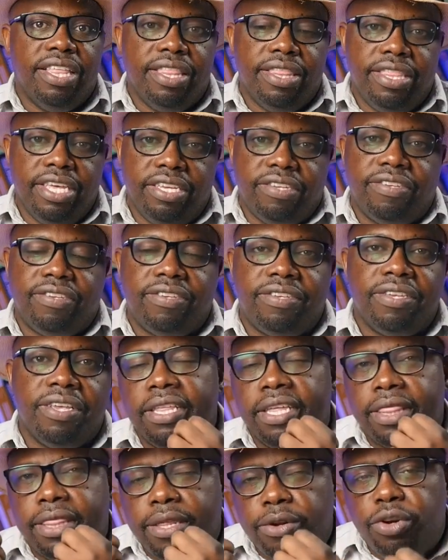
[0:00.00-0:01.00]

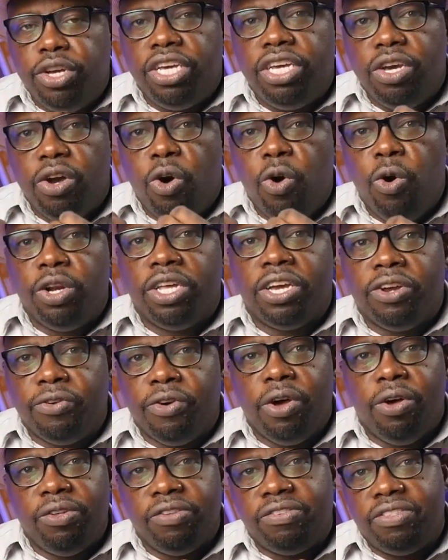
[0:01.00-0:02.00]
the three holy
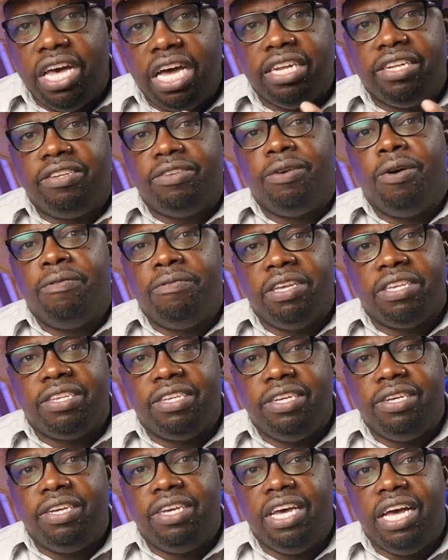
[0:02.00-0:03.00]
grails that
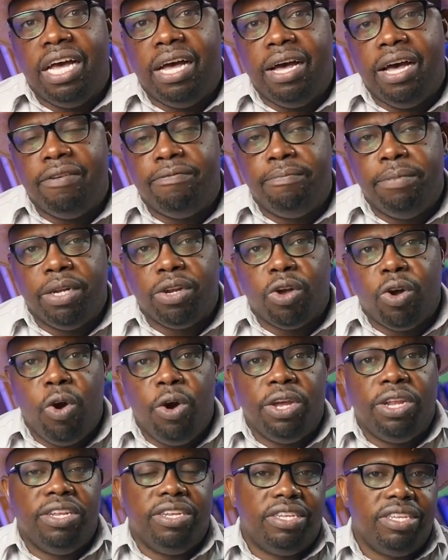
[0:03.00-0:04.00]
obviously have been
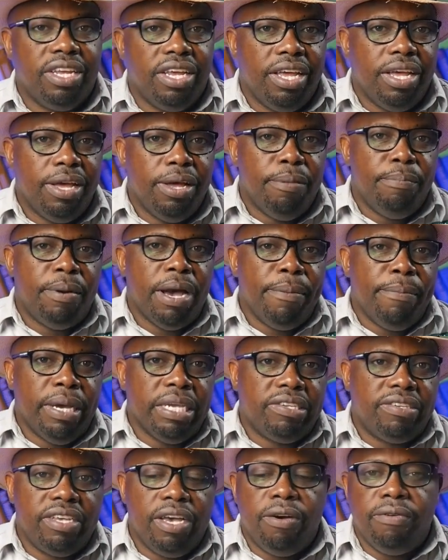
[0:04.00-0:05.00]
coined by
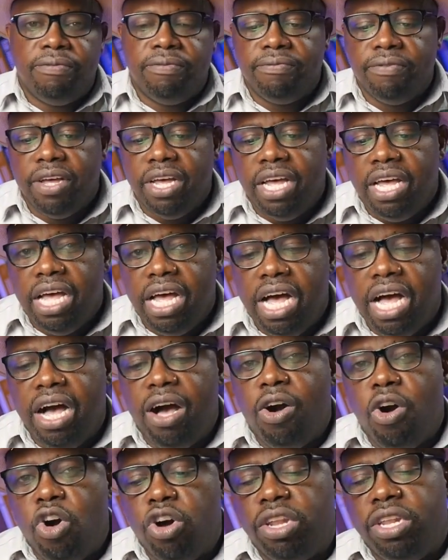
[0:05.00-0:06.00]
myself
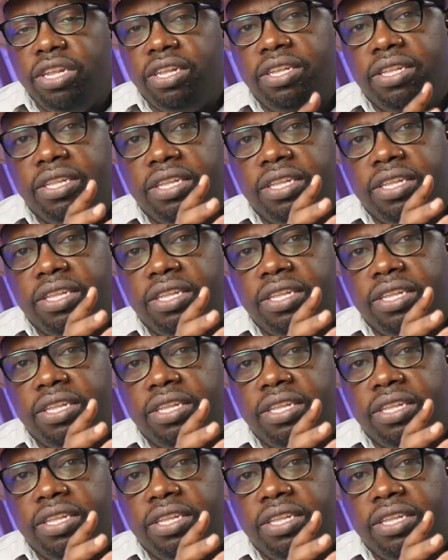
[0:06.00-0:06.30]
on